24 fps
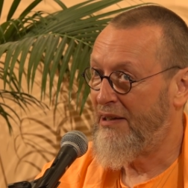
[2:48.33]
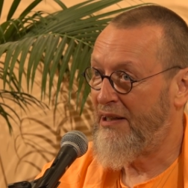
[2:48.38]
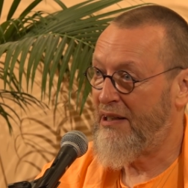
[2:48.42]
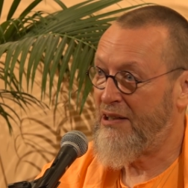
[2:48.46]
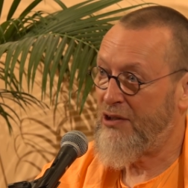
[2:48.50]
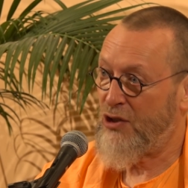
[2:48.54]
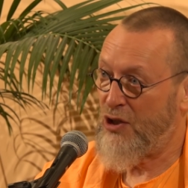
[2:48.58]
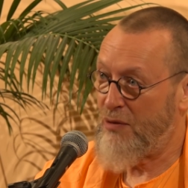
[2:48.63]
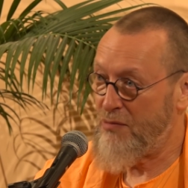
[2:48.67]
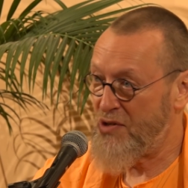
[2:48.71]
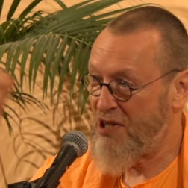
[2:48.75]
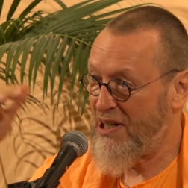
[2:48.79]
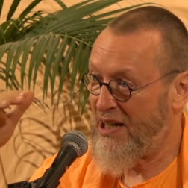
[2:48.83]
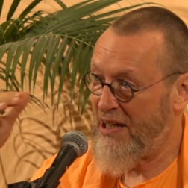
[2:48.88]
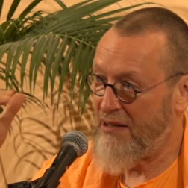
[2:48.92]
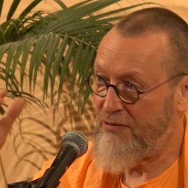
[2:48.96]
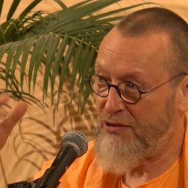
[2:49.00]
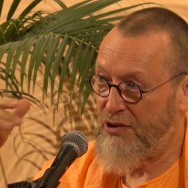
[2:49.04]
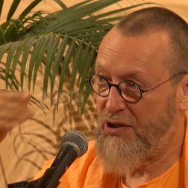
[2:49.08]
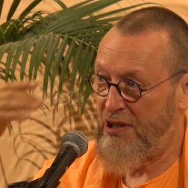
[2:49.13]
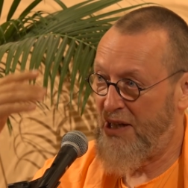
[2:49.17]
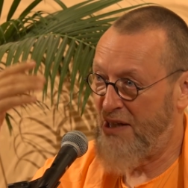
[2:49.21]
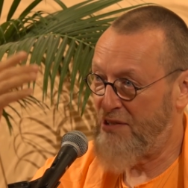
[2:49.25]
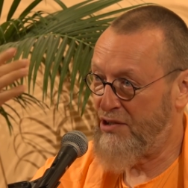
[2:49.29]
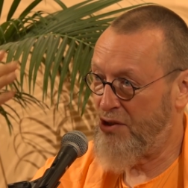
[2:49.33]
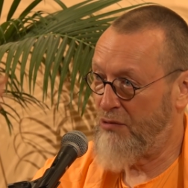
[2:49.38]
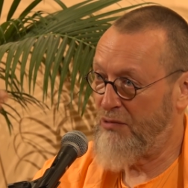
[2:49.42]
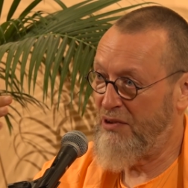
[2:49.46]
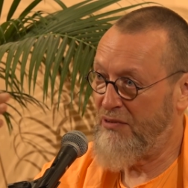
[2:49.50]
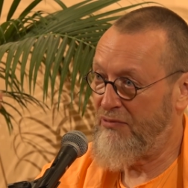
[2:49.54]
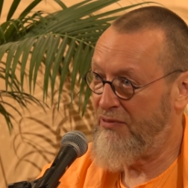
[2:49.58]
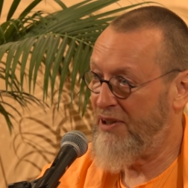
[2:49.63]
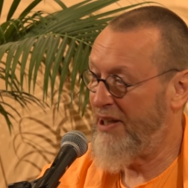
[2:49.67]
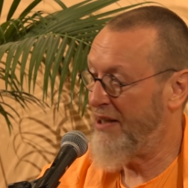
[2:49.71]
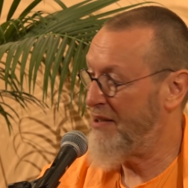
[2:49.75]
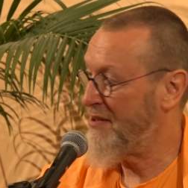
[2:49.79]
That comes after as a
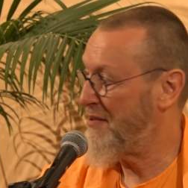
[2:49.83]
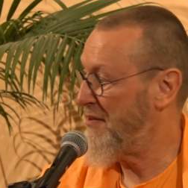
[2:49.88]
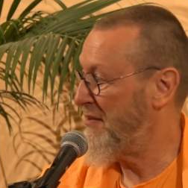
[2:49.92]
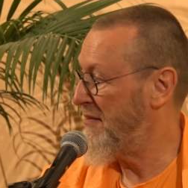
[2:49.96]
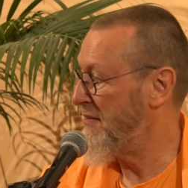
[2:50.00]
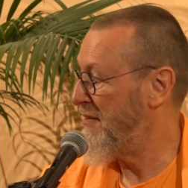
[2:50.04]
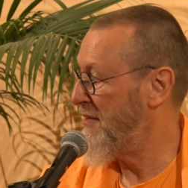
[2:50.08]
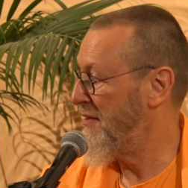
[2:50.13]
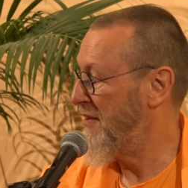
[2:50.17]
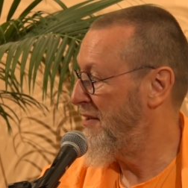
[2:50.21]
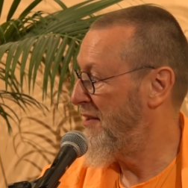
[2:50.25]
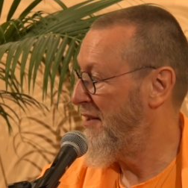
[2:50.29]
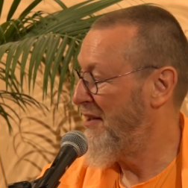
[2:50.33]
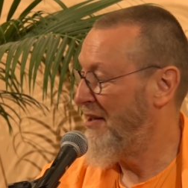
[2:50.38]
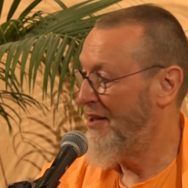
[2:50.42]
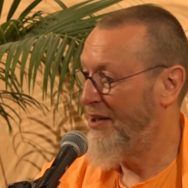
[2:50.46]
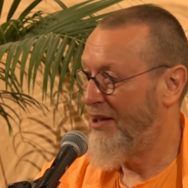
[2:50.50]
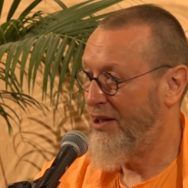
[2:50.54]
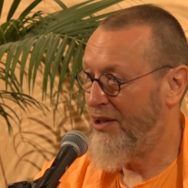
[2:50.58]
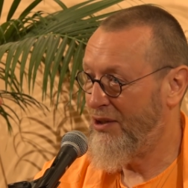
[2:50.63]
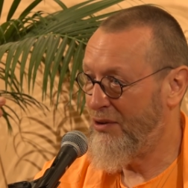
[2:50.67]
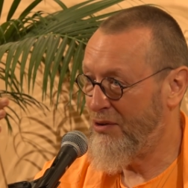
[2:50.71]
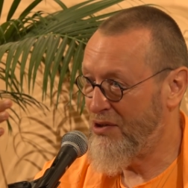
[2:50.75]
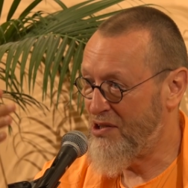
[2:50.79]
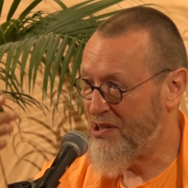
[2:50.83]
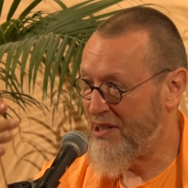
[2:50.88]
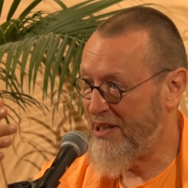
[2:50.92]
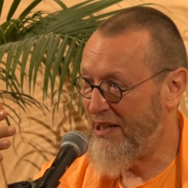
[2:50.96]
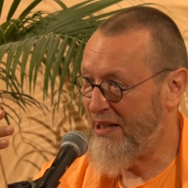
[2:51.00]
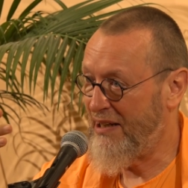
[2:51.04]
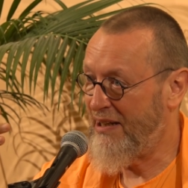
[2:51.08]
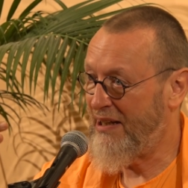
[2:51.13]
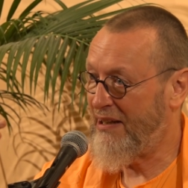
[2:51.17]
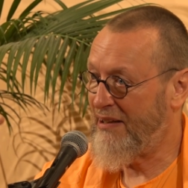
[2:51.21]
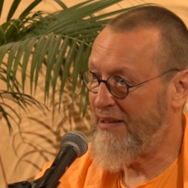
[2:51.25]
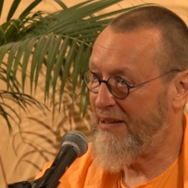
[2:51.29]
reflection. You
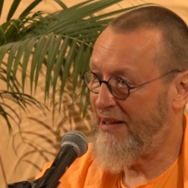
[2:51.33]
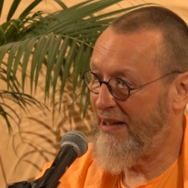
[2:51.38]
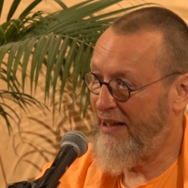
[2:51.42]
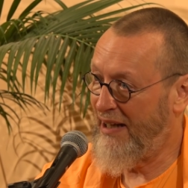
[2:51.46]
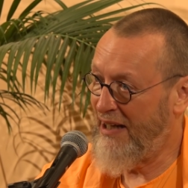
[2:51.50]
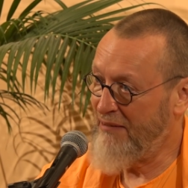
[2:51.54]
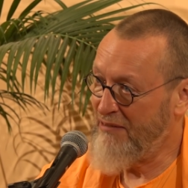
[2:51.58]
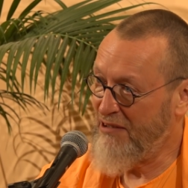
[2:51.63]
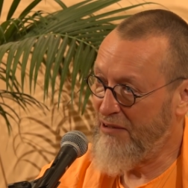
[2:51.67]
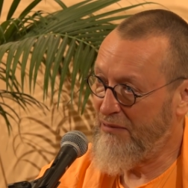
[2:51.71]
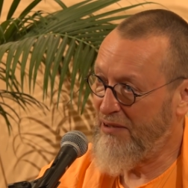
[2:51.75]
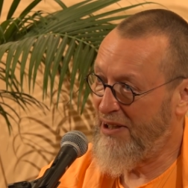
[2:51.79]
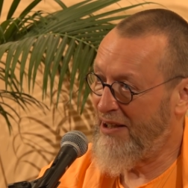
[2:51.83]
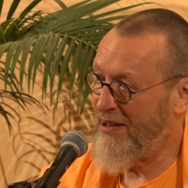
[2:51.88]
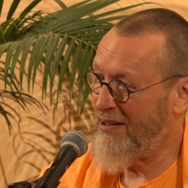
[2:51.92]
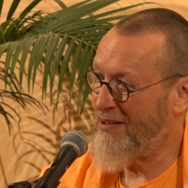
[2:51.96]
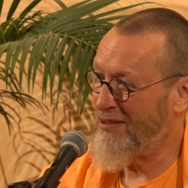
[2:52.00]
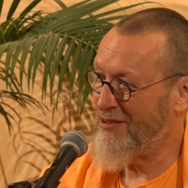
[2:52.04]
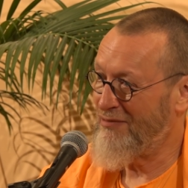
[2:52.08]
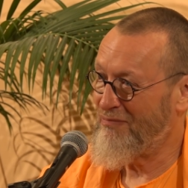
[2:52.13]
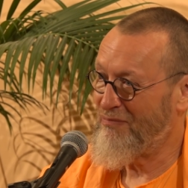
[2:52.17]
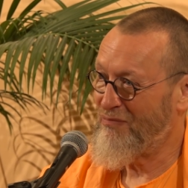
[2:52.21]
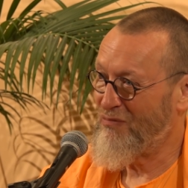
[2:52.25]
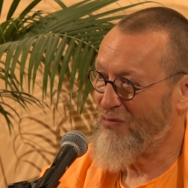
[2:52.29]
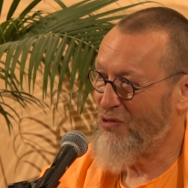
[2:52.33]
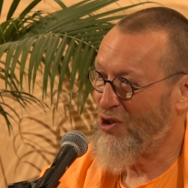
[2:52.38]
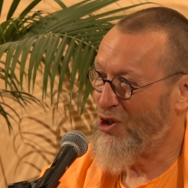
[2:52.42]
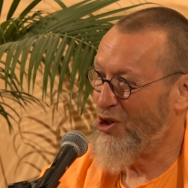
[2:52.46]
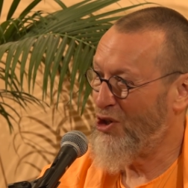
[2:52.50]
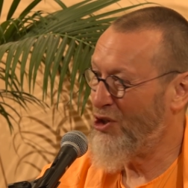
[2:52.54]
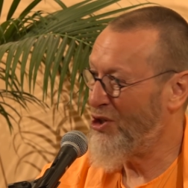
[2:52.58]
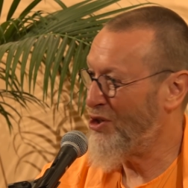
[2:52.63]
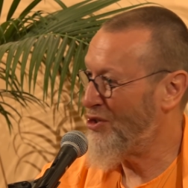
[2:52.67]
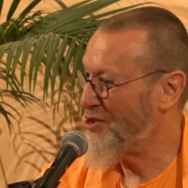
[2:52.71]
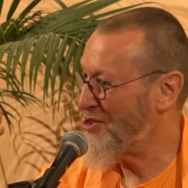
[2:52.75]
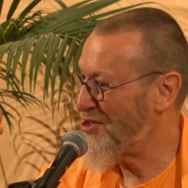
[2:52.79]
see that everywhere,
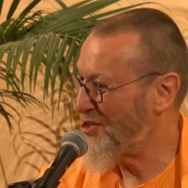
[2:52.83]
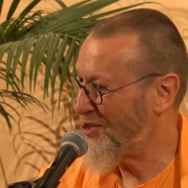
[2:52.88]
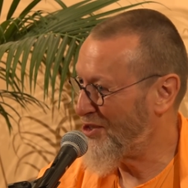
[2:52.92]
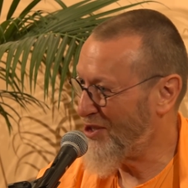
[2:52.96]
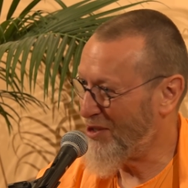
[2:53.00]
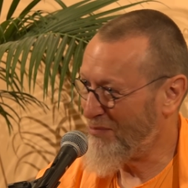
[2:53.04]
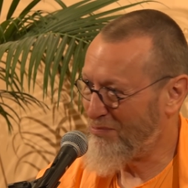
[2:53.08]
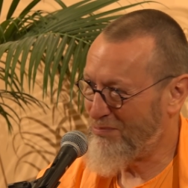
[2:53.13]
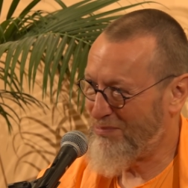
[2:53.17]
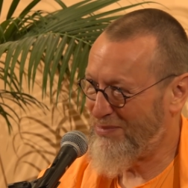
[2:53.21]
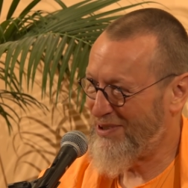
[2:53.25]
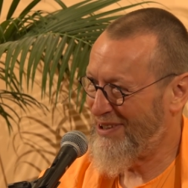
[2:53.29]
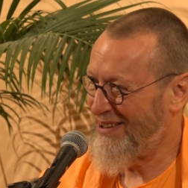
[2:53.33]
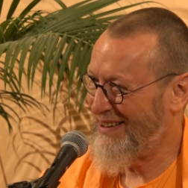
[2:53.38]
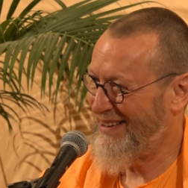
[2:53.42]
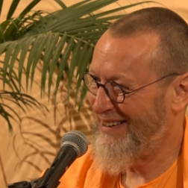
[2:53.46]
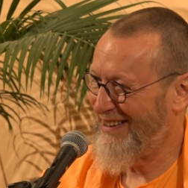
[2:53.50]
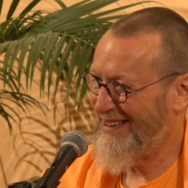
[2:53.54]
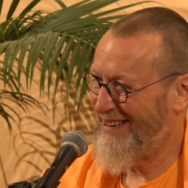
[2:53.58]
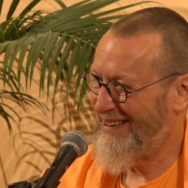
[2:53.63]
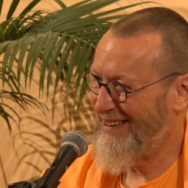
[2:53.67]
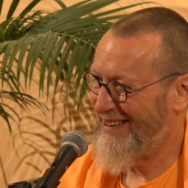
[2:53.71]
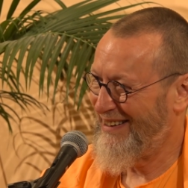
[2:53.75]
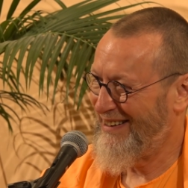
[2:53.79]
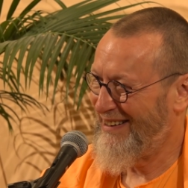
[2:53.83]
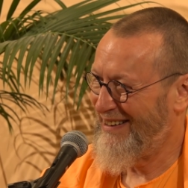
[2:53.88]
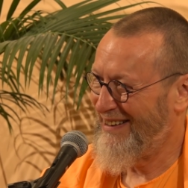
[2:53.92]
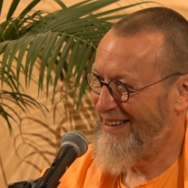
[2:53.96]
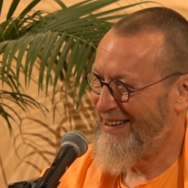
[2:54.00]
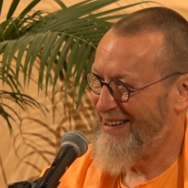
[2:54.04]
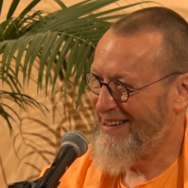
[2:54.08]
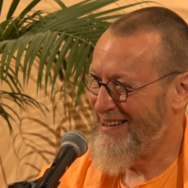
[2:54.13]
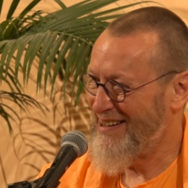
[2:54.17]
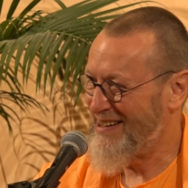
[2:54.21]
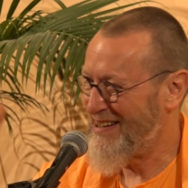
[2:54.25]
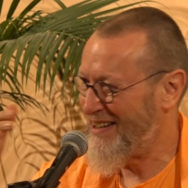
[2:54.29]
non-stop,
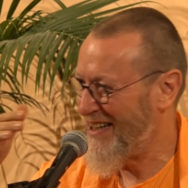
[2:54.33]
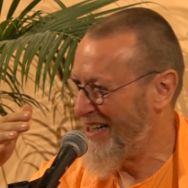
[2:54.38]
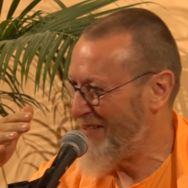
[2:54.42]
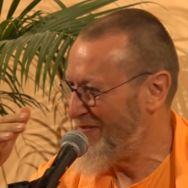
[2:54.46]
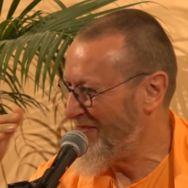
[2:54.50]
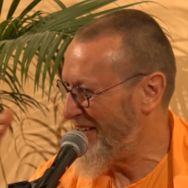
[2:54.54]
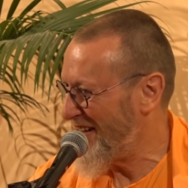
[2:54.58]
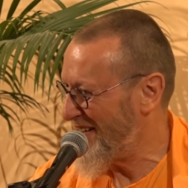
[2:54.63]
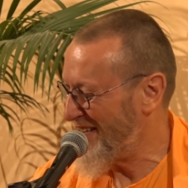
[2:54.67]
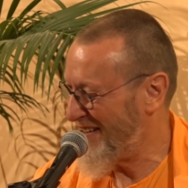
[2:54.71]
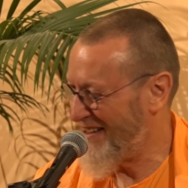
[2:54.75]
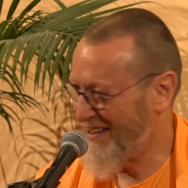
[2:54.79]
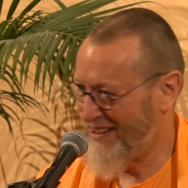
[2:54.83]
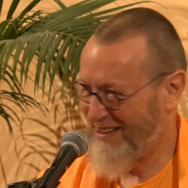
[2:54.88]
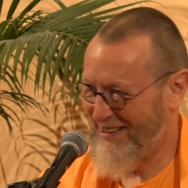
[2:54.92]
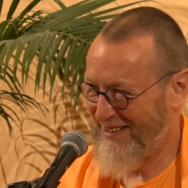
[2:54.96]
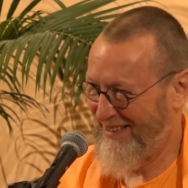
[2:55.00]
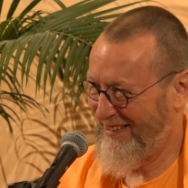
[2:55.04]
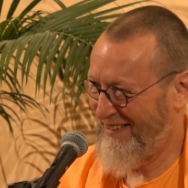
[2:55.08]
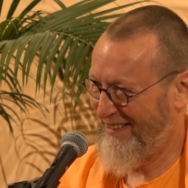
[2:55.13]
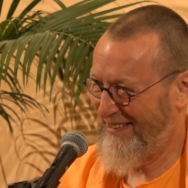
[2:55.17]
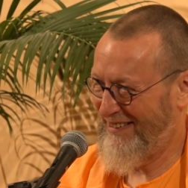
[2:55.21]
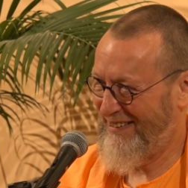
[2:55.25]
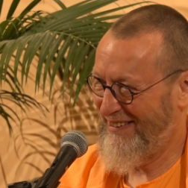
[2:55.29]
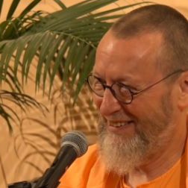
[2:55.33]
seamlessly.